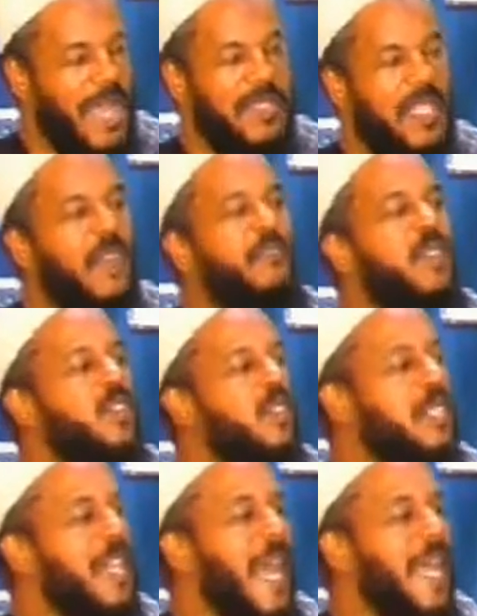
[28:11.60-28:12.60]
As in every
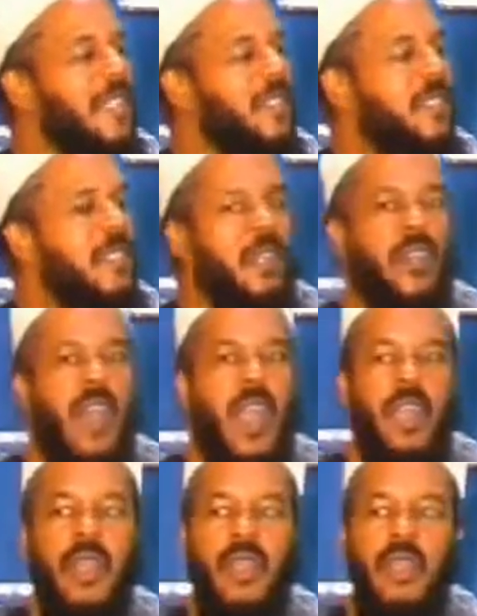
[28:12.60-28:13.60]
society, there
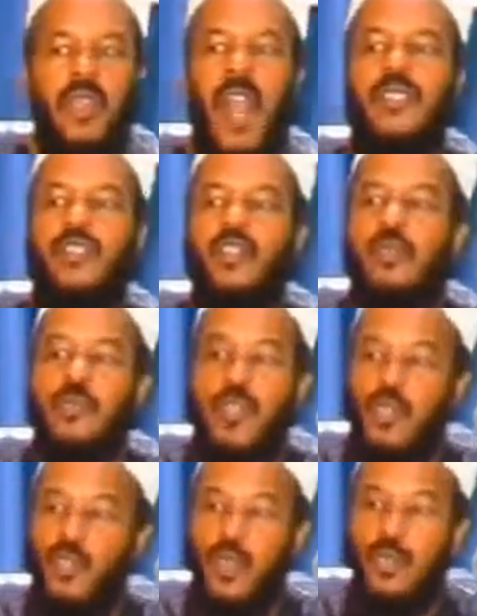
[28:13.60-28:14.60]
are costumes
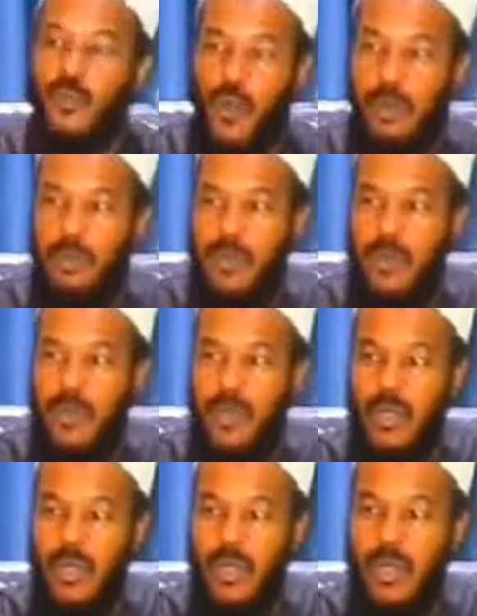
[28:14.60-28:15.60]
and uniforms
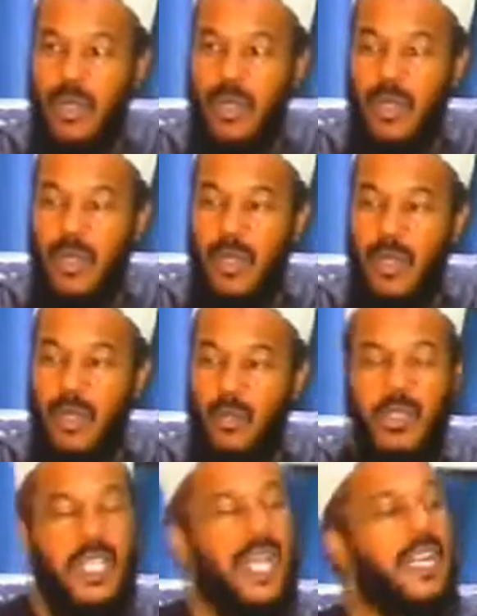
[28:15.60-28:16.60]

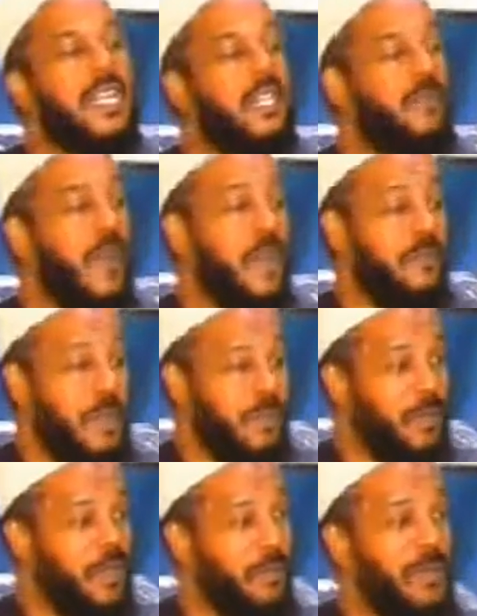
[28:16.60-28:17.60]
which identify
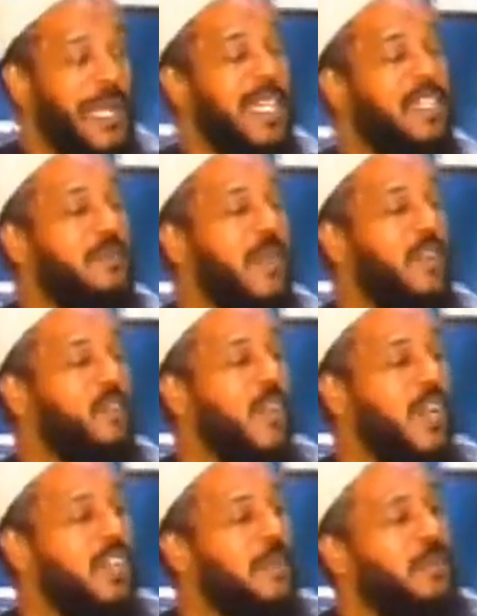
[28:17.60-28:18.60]
people. The policeman
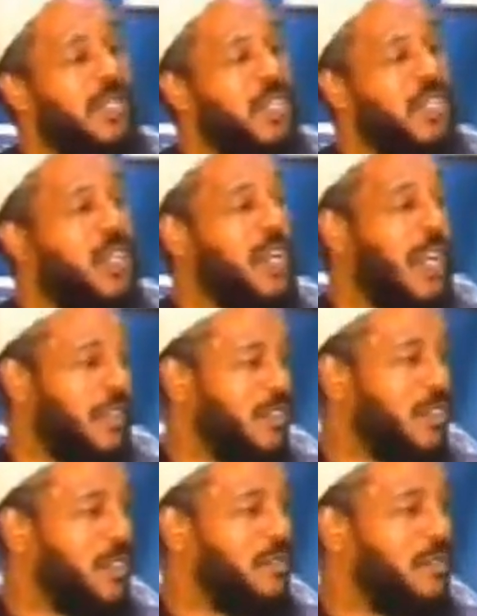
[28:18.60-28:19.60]
wears a particular
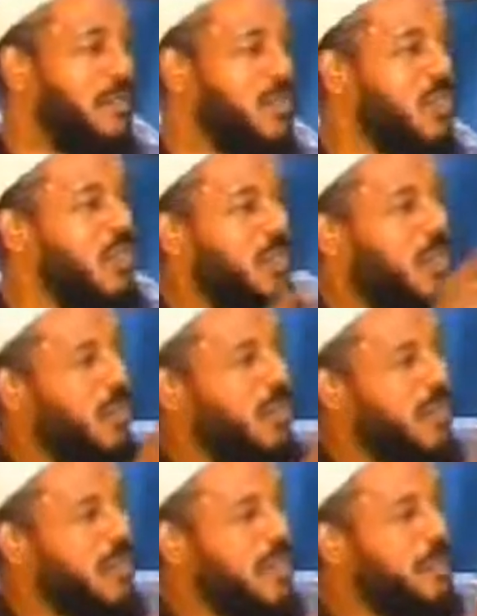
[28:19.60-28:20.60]
costume, so you know
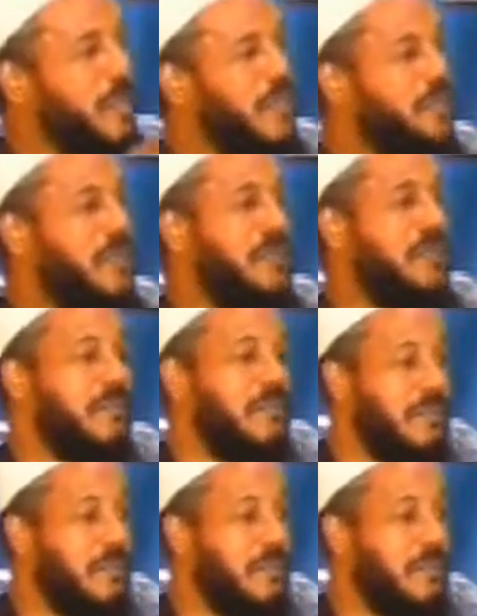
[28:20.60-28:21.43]
this is the policeman.